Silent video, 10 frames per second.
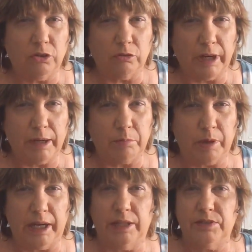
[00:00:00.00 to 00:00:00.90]
great
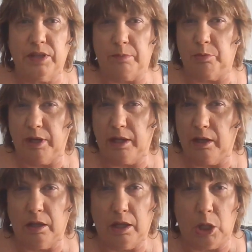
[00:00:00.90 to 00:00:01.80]
brands that
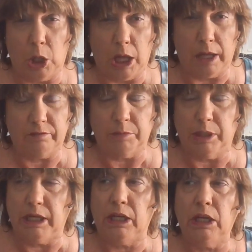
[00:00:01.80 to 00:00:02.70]
bring a lot of
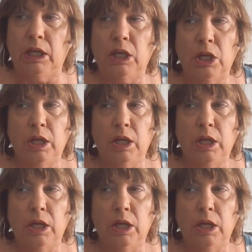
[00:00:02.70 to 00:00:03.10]
money,